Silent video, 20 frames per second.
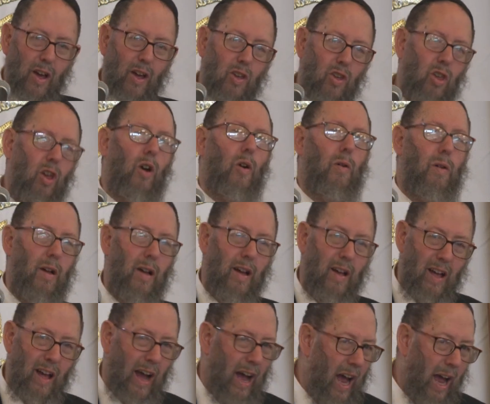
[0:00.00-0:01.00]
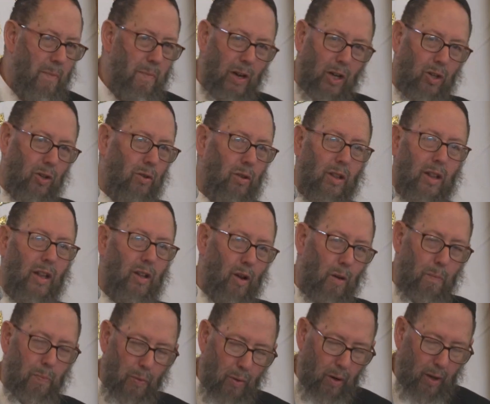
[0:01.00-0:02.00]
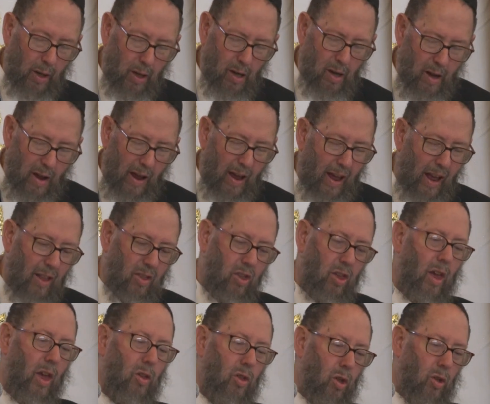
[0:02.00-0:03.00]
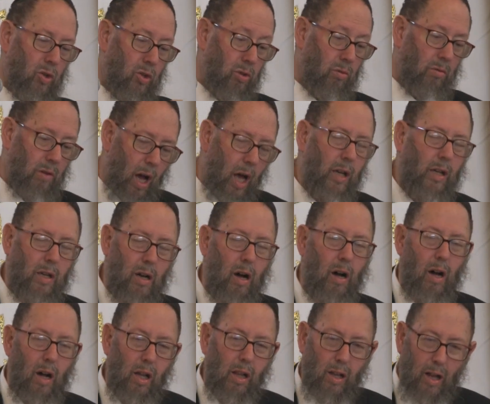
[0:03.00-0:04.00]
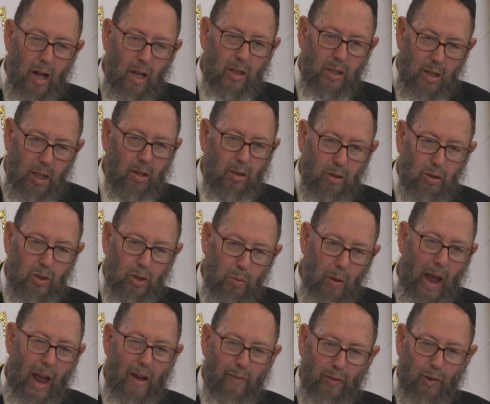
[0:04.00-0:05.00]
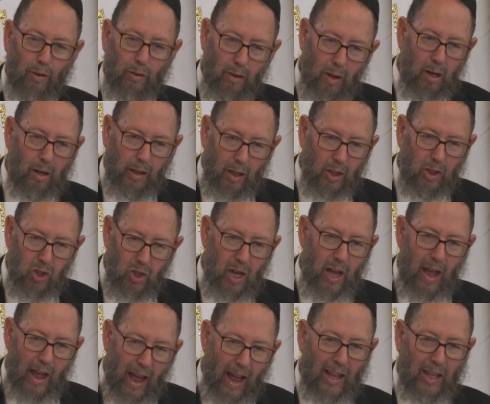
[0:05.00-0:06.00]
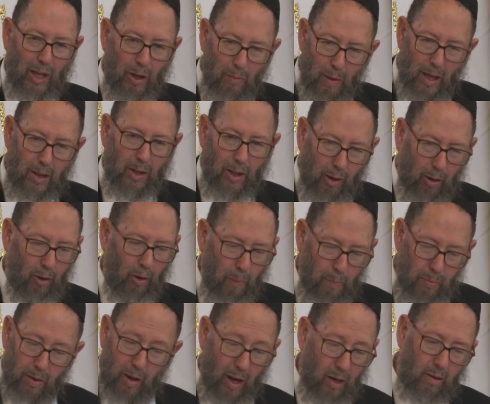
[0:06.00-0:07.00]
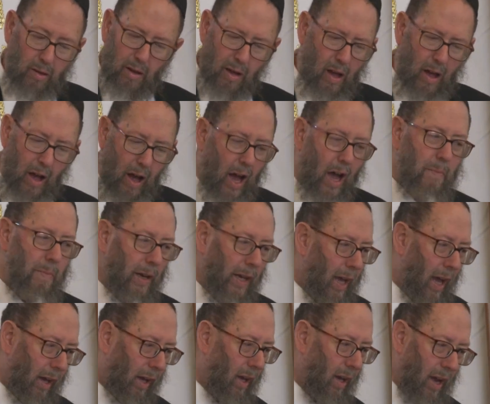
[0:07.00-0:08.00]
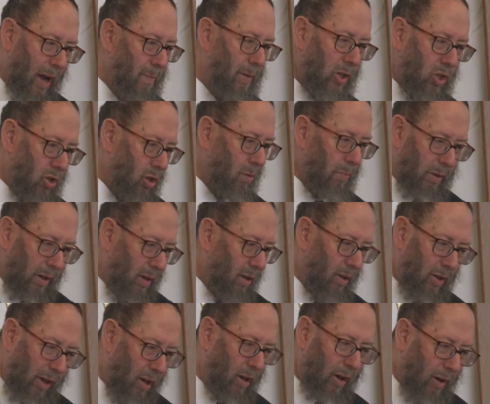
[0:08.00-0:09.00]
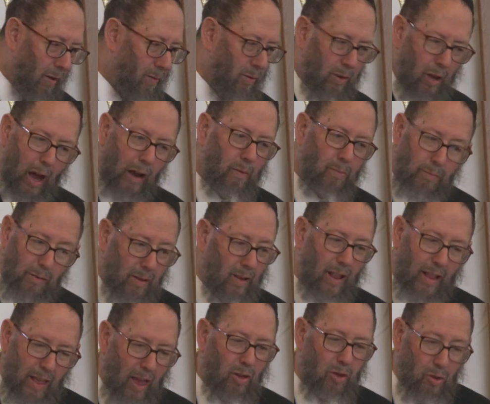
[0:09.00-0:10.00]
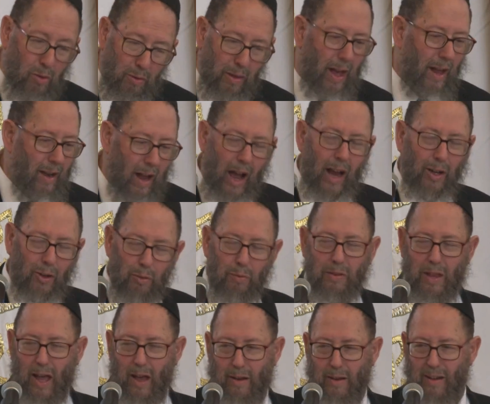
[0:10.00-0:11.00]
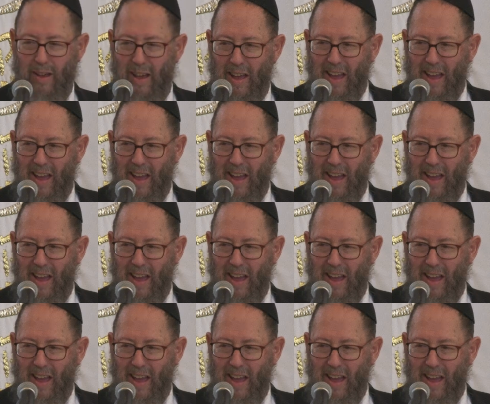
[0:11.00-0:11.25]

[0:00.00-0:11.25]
So, I'm a good little boy. It says, do not call until you have your luggage and you're at the curbside. I'm a Yeki. I'm a German. It says do that, I do that.